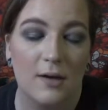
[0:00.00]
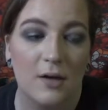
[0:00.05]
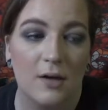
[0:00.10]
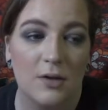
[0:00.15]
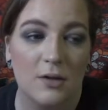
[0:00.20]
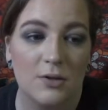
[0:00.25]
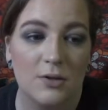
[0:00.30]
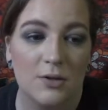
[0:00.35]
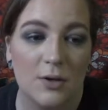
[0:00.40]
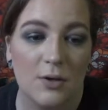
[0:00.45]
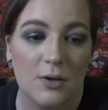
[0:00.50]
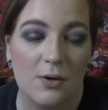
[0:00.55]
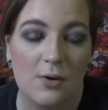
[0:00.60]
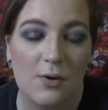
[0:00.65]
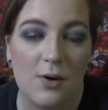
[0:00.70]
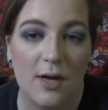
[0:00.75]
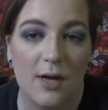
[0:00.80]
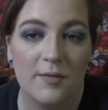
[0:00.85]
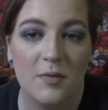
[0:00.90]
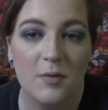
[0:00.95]
So
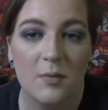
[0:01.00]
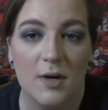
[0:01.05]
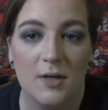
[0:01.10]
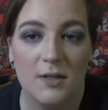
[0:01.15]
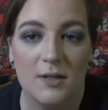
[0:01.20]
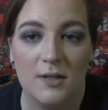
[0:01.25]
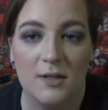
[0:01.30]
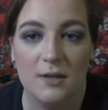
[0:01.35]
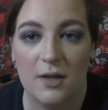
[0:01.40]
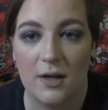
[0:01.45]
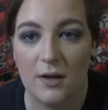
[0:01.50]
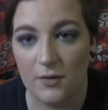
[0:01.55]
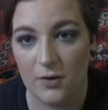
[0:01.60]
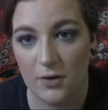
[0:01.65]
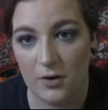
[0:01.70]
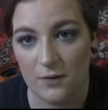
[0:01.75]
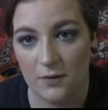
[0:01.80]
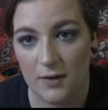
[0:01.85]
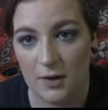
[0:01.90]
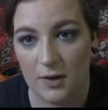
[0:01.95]
I've been watching a lot of
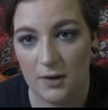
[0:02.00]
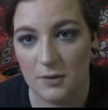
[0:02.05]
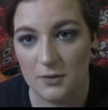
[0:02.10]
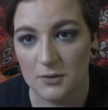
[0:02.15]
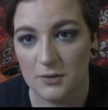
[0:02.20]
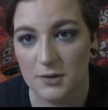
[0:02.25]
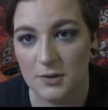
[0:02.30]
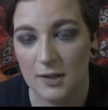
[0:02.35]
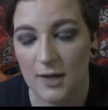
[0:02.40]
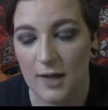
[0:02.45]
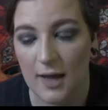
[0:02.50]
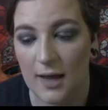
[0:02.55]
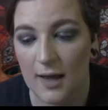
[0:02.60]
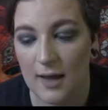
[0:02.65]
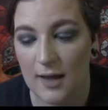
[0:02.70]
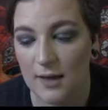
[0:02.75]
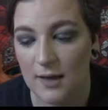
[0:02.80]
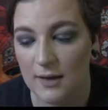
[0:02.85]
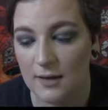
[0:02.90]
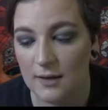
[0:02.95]
her videos,
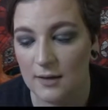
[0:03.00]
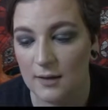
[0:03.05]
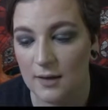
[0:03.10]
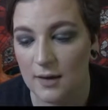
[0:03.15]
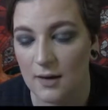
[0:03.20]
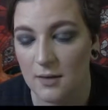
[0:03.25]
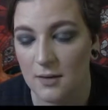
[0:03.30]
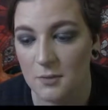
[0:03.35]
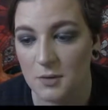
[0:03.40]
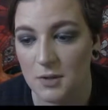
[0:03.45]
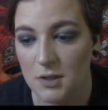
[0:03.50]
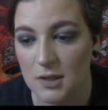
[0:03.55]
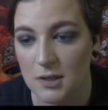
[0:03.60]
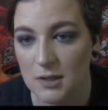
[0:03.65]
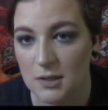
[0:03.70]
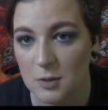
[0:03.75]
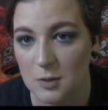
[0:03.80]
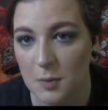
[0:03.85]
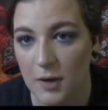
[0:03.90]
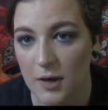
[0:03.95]
and she
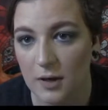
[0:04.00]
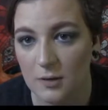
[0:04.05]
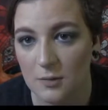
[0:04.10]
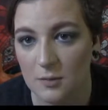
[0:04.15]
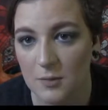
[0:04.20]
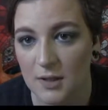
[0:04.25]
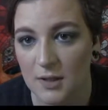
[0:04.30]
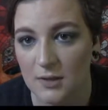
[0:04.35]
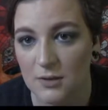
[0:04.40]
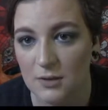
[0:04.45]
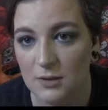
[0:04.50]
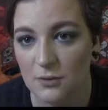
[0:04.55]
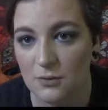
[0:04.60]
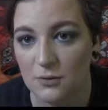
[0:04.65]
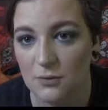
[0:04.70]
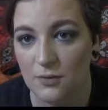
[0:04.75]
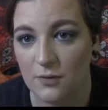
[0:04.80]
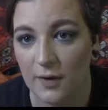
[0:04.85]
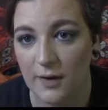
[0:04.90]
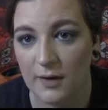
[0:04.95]
inspired me to
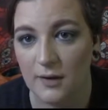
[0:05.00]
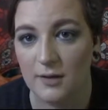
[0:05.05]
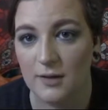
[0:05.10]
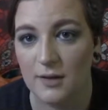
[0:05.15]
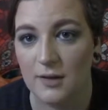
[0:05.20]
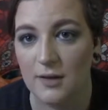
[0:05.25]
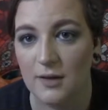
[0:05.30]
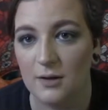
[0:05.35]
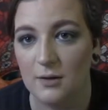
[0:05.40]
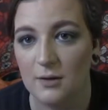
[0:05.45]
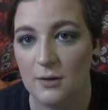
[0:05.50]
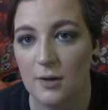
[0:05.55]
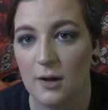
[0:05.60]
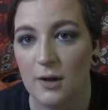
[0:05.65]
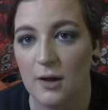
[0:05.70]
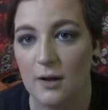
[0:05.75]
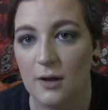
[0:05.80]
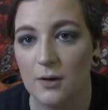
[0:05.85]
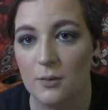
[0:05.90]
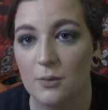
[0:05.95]
finally
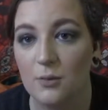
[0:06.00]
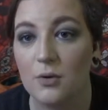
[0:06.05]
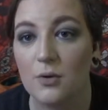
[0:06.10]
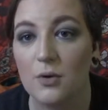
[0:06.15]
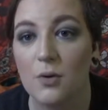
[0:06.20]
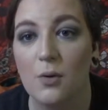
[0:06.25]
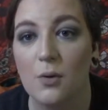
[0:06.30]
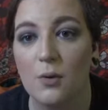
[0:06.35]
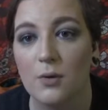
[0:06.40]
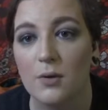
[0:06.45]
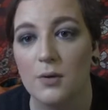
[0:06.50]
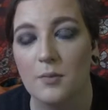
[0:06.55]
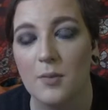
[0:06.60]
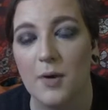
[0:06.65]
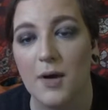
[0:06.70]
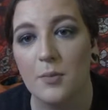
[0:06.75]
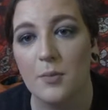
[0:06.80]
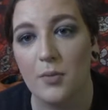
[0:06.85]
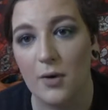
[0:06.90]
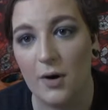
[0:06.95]
record
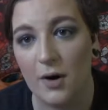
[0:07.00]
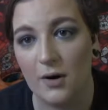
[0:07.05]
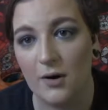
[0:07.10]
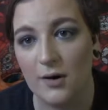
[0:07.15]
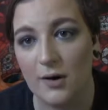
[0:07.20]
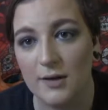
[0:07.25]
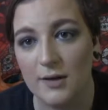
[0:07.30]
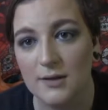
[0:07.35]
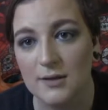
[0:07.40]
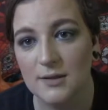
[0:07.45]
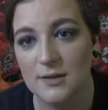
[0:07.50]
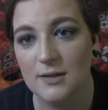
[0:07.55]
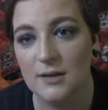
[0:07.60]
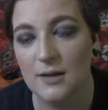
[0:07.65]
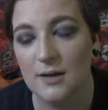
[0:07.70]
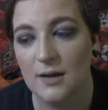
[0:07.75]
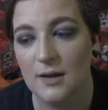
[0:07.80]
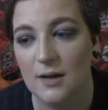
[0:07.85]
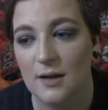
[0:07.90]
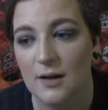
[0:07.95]
my progress
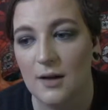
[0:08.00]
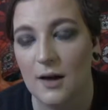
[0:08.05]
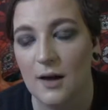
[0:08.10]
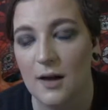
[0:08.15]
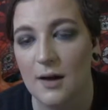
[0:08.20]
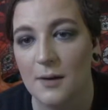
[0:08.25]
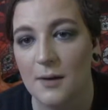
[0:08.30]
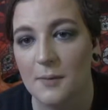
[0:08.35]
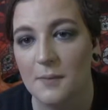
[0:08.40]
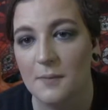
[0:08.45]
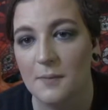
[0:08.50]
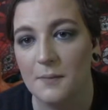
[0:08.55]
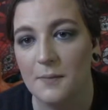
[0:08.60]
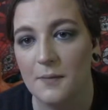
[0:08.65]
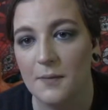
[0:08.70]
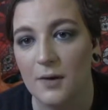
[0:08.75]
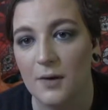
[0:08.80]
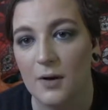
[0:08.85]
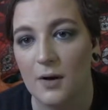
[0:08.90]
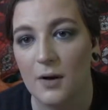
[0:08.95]

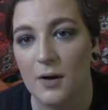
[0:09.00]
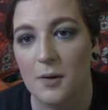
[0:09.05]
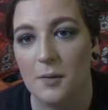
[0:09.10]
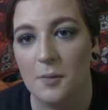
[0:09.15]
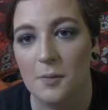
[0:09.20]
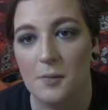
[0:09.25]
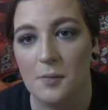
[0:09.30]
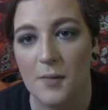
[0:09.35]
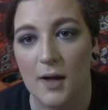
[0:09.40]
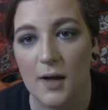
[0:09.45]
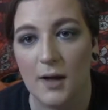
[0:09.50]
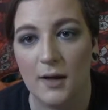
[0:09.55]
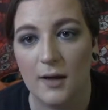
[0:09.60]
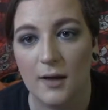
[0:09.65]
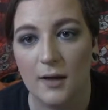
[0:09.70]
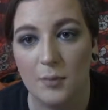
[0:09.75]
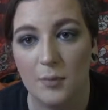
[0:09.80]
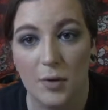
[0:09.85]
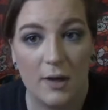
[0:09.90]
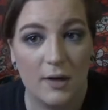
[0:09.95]
on
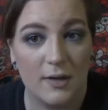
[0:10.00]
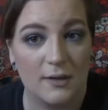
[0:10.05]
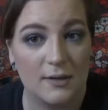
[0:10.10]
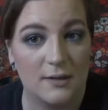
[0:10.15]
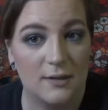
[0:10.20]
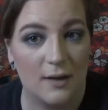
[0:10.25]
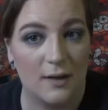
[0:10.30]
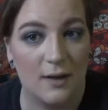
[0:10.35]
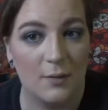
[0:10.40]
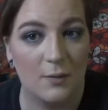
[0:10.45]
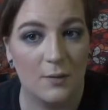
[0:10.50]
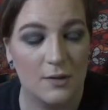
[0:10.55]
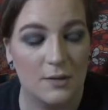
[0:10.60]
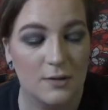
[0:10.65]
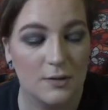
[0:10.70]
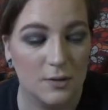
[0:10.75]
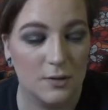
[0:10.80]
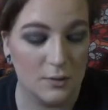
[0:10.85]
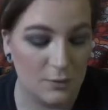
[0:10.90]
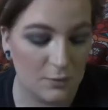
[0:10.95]
my products that I
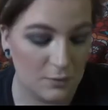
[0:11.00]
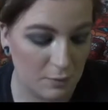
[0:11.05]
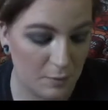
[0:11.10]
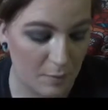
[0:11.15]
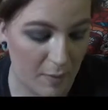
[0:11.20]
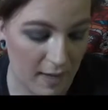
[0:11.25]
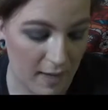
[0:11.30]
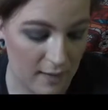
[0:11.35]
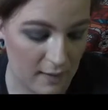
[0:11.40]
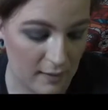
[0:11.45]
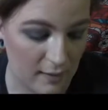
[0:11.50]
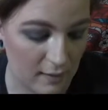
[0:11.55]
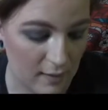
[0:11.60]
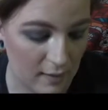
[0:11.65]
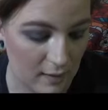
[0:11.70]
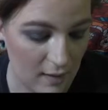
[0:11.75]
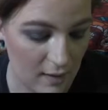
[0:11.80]
want to pan.